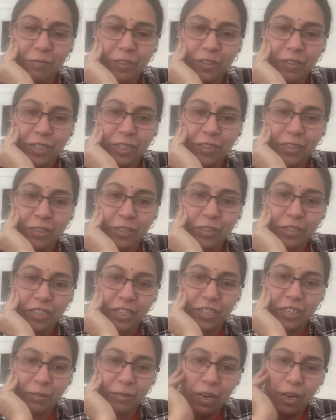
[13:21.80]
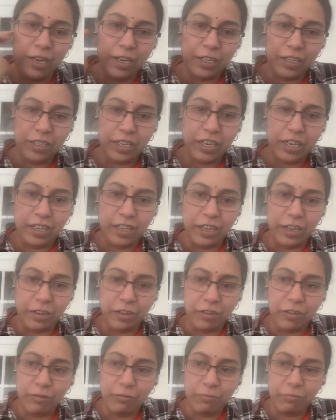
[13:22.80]
Just understand that,
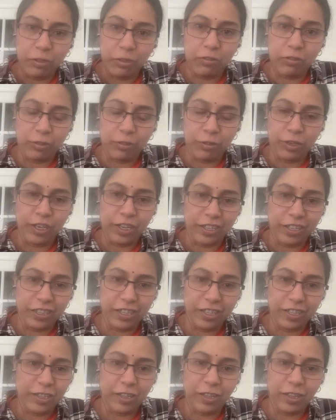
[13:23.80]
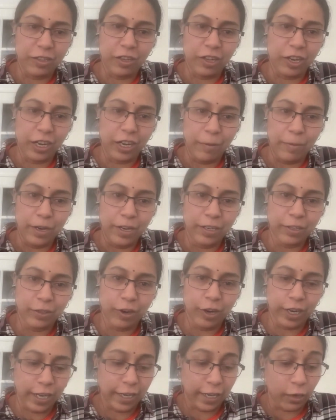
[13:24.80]
it's okay. That's all. I mean, it's
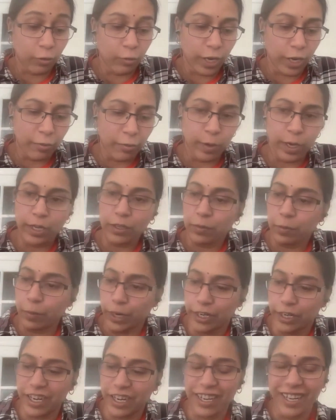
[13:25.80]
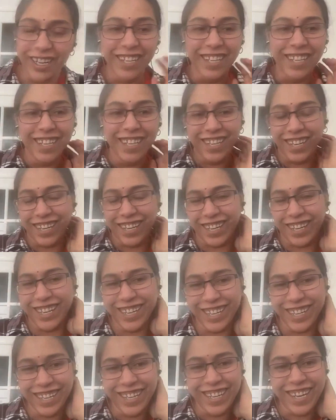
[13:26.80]
not like a good advice, but
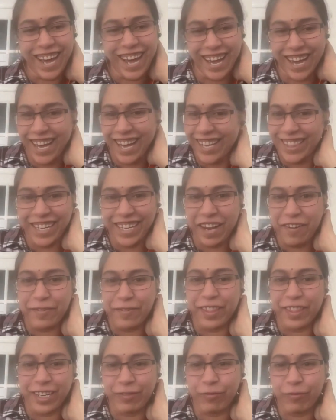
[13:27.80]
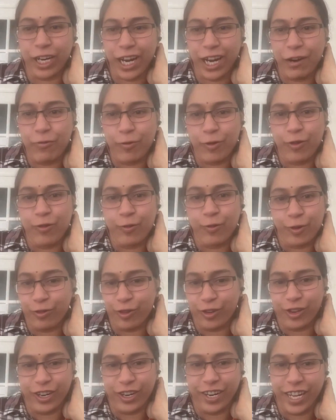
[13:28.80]
I think that's what I would do
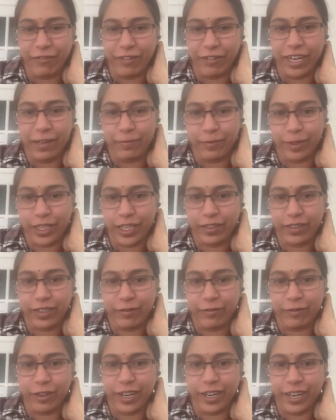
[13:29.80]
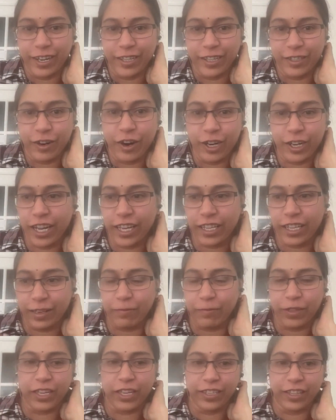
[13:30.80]
usually, like when I'm stuck somewhere. It's not like
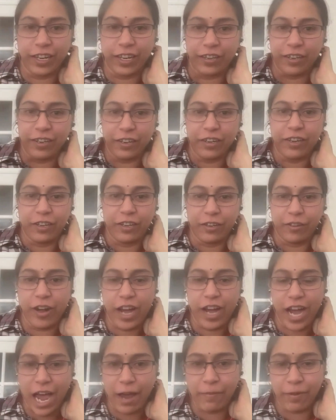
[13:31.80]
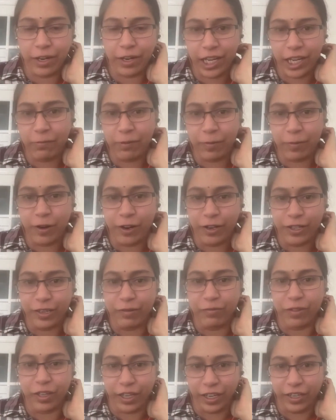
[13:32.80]
something that, I'm incapable or
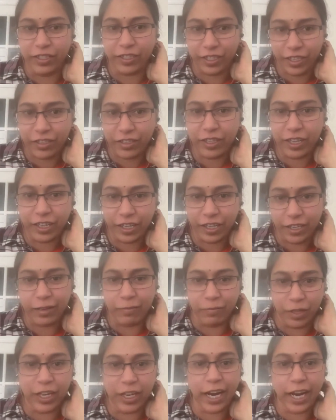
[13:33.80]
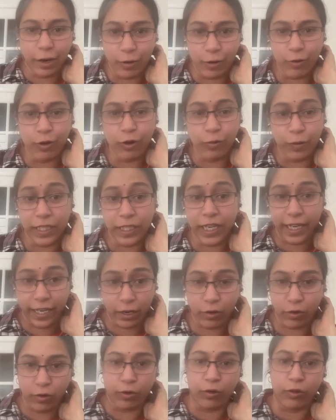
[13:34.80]
something. It's just that it's something I don't know, which I
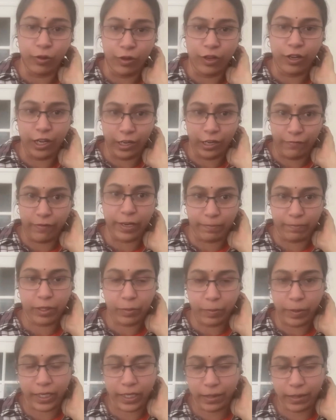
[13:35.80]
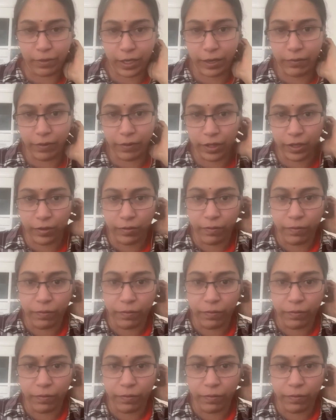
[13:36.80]
can know if I spend some time with it.